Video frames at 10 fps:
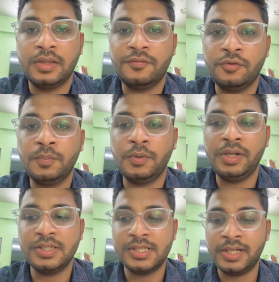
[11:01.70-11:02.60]
the fourth point
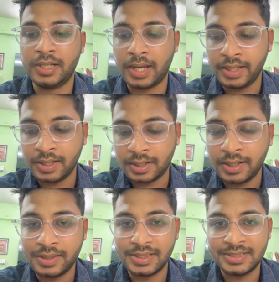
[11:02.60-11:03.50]
is that I
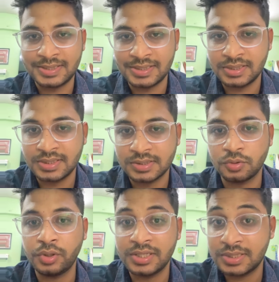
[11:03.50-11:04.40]
collect ECGs,
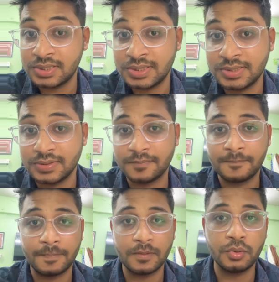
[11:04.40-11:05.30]

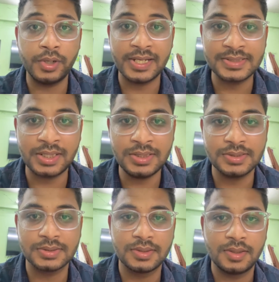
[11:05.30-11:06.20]
good X-rays,
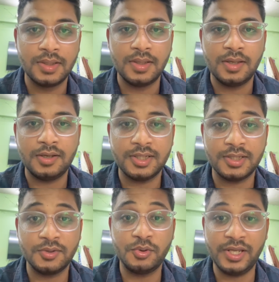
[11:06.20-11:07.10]

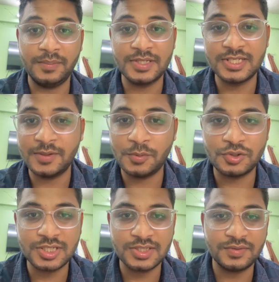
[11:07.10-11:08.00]
good ABG
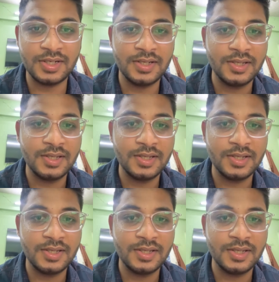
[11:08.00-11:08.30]
reports as well.